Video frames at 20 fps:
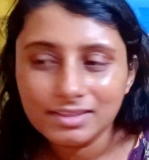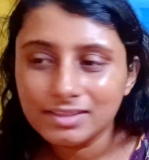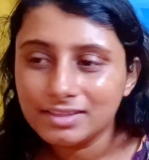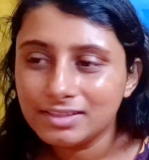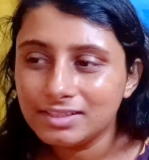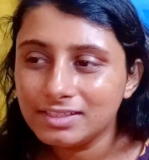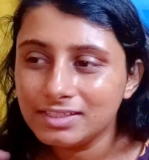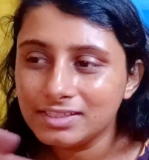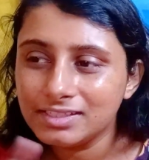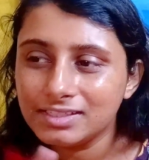
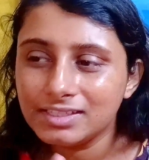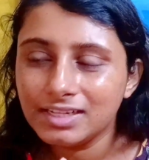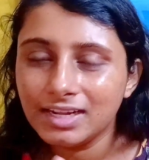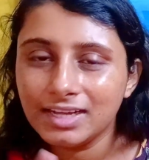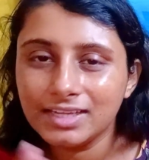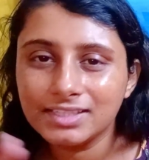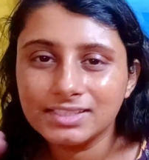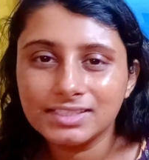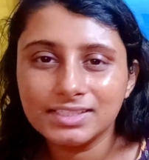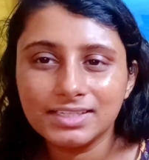this
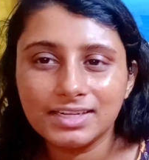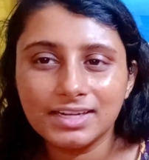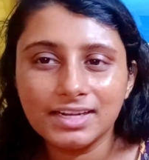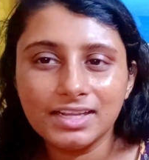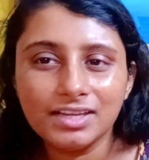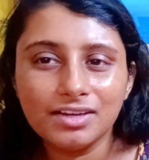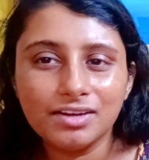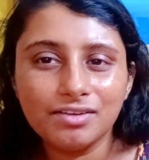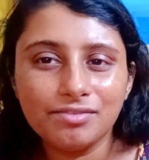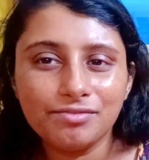like
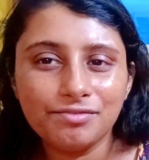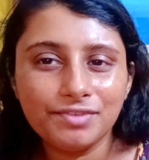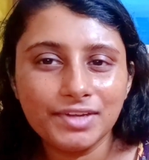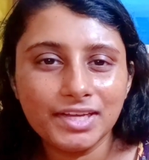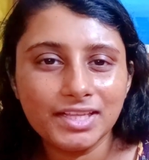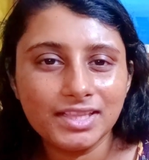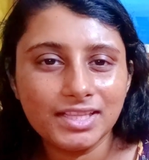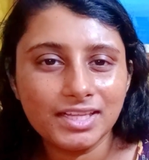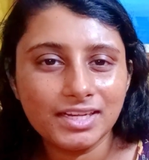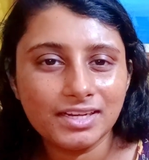string of
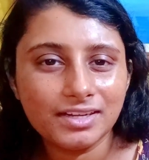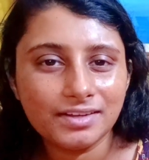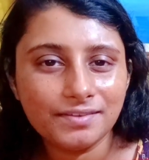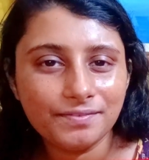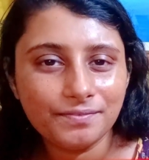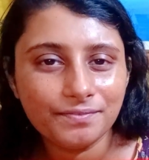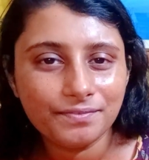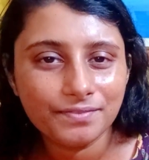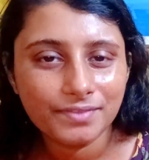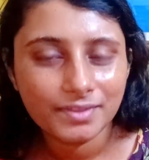faith,
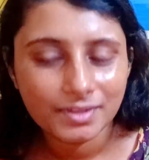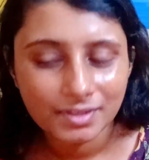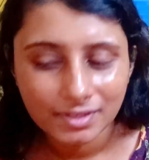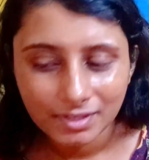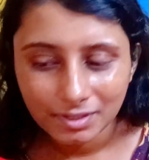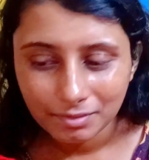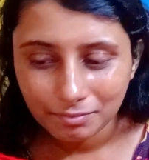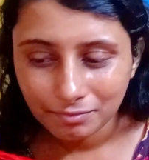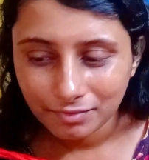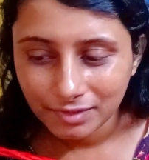
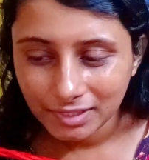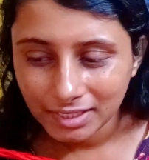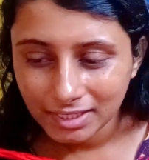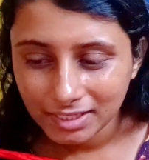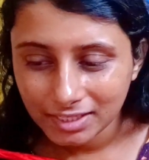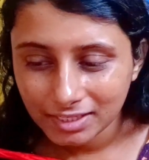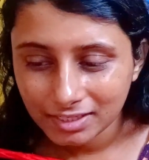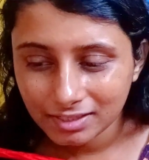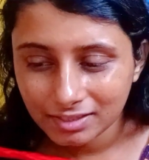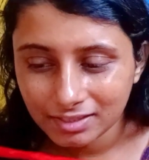
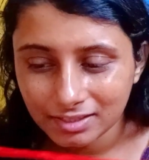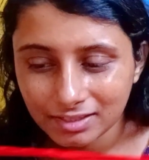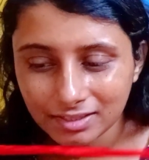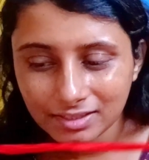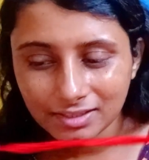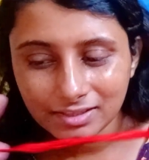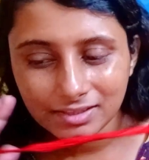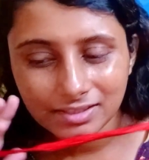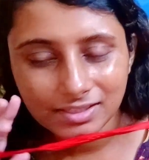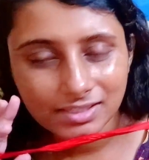fate,
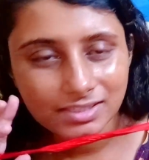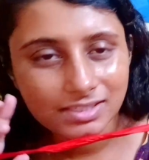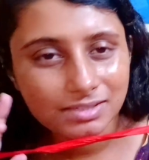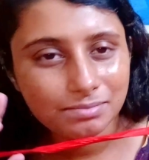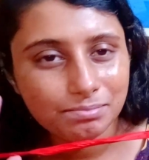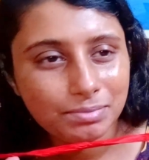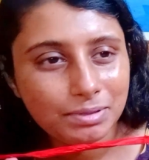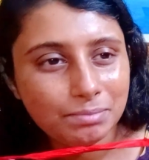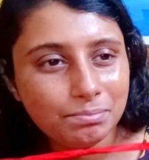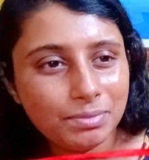these
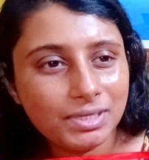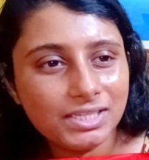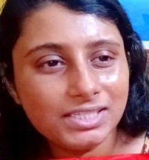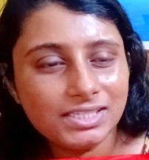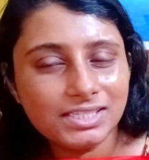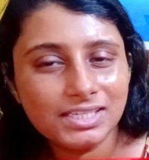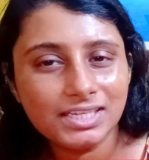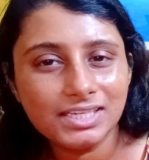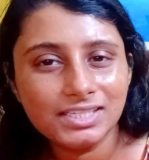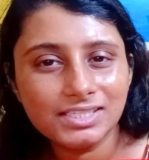people
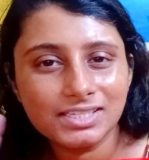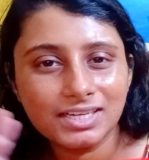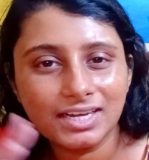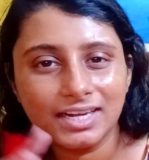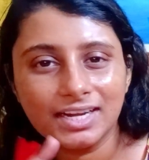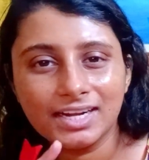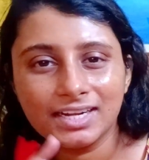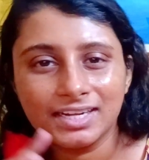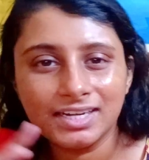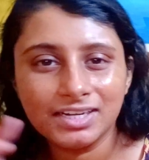say is
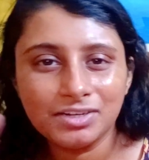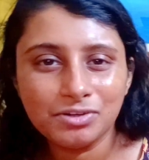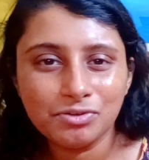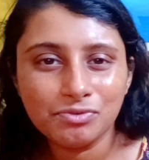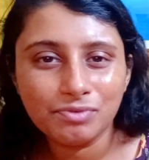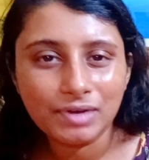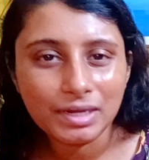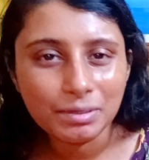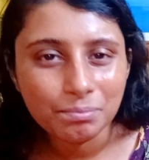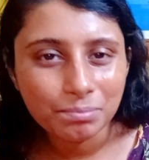connected to
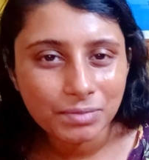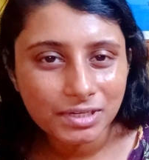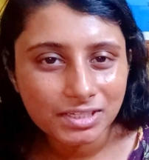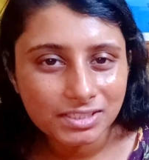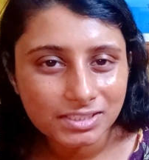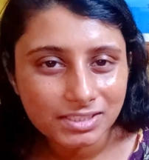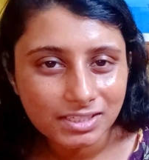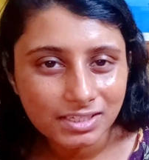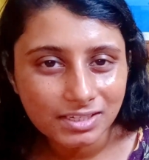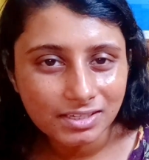one
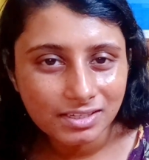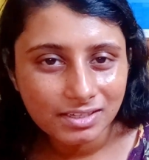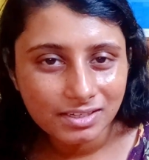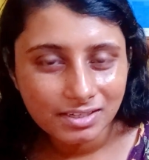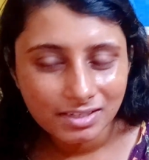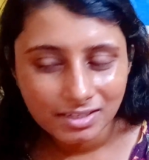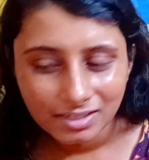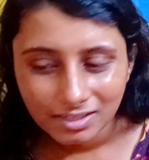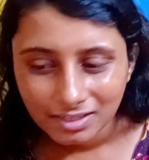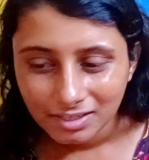person,
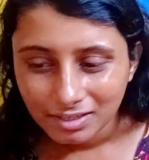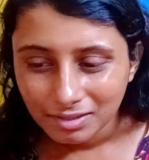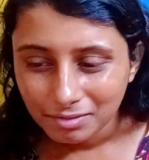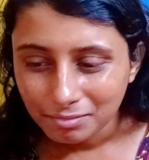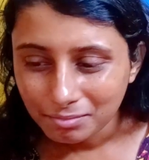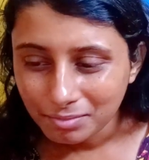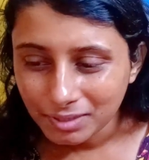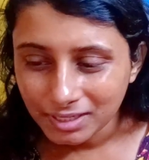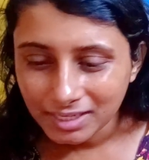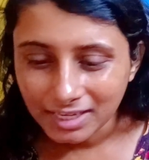
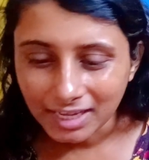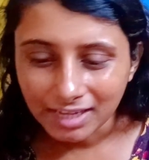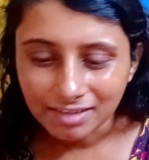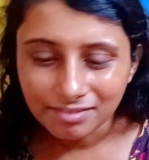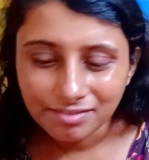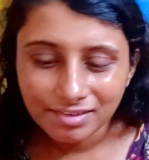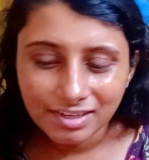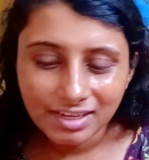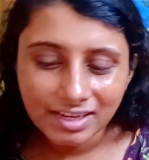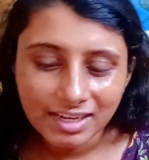but I
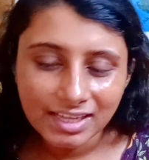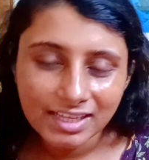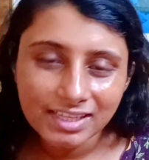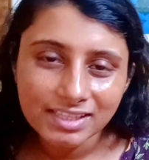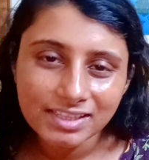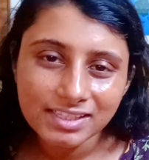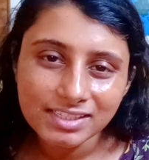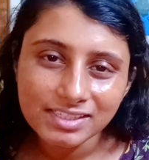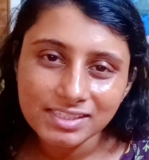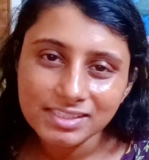feel like
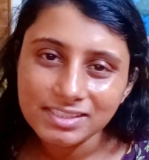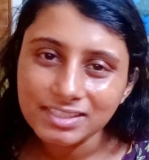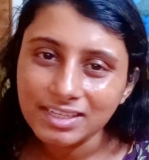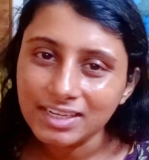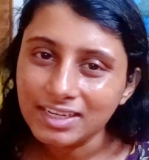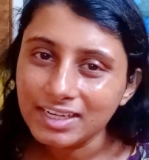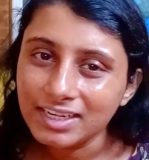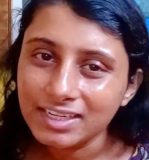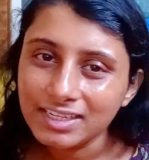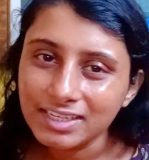this is
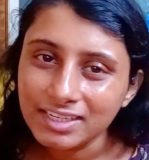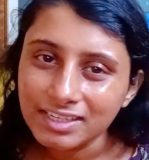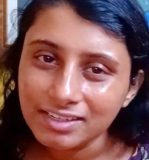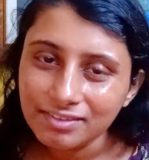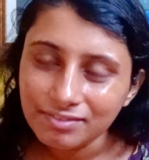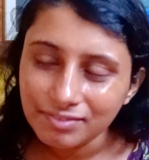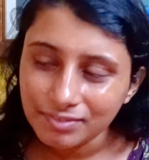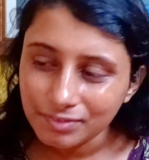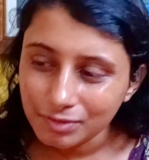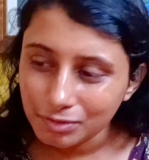
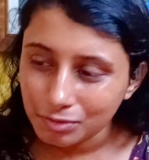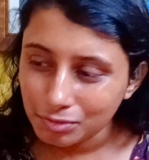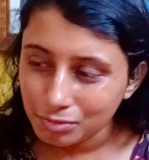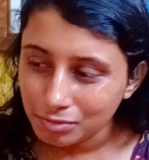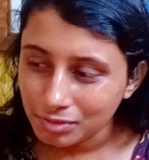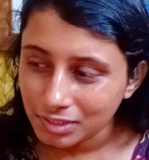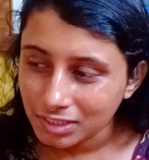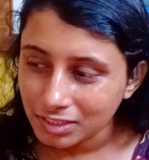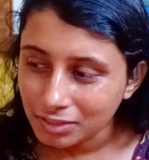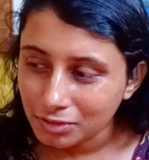connected
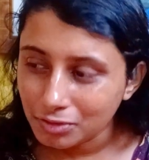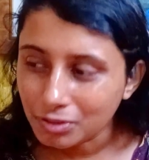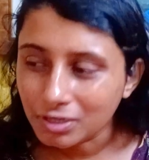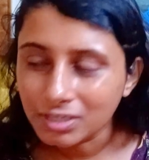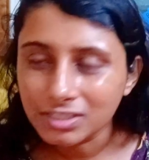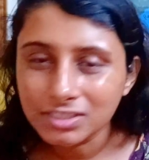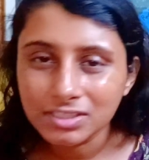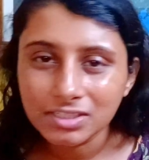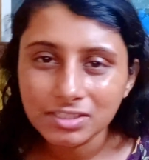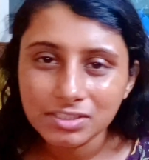to
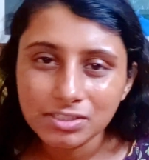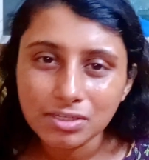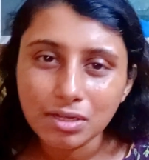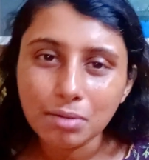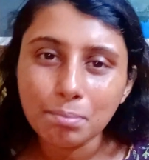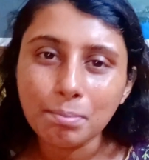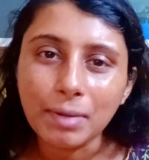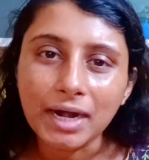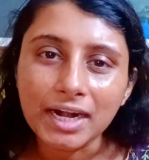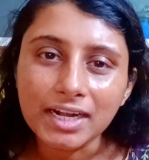not just your
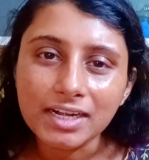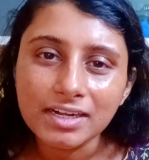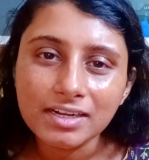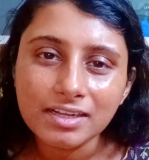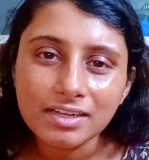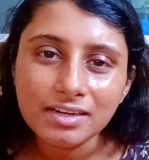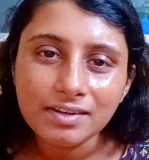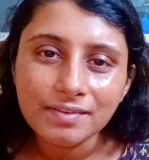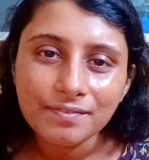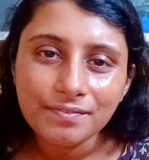
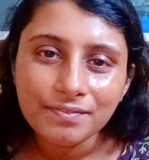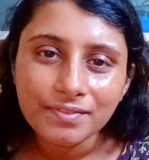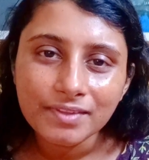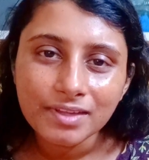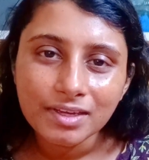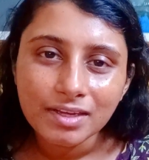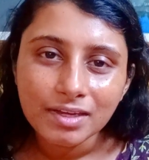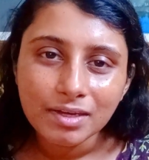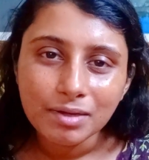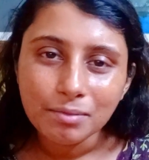partner,
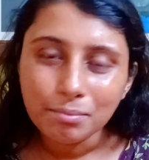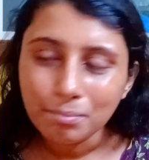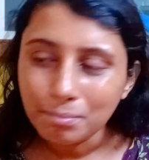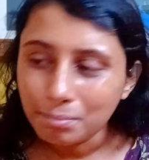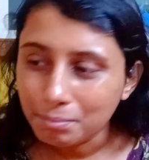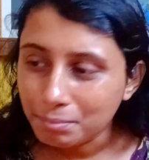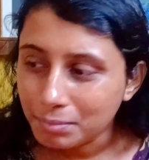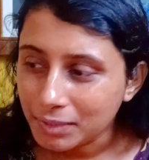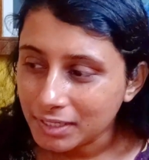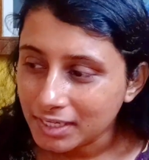
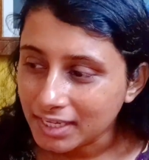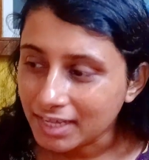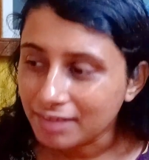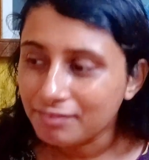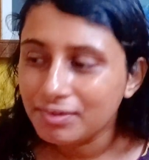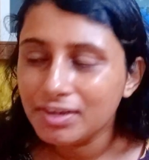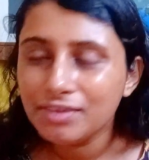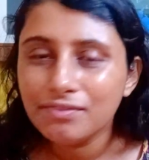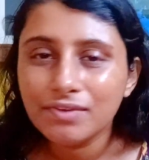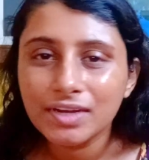but
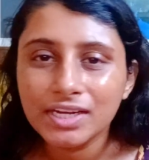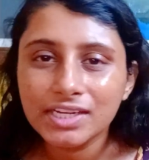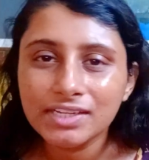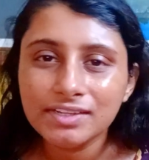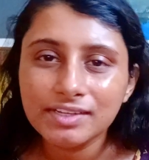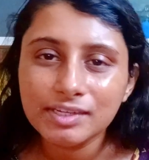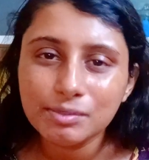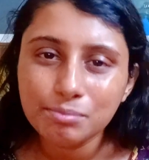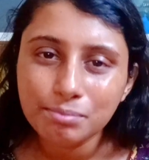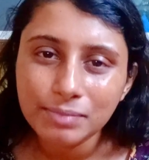everyone
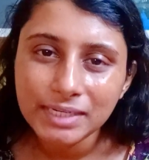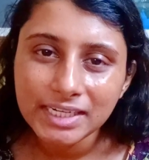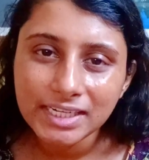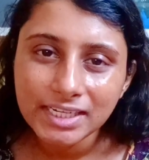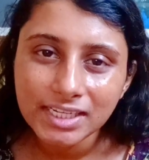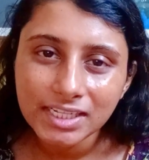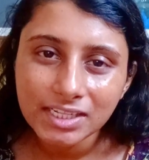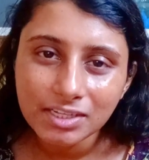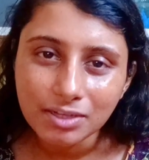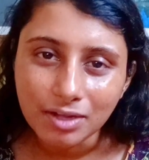you meet
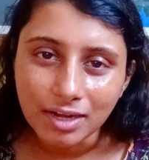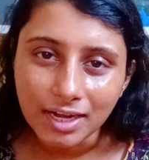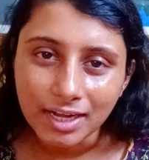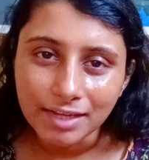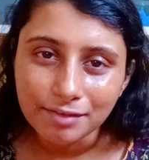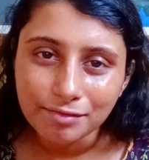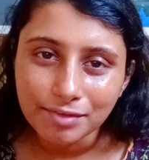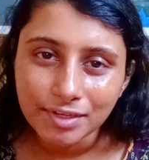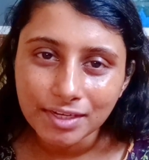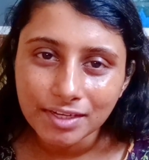in your life.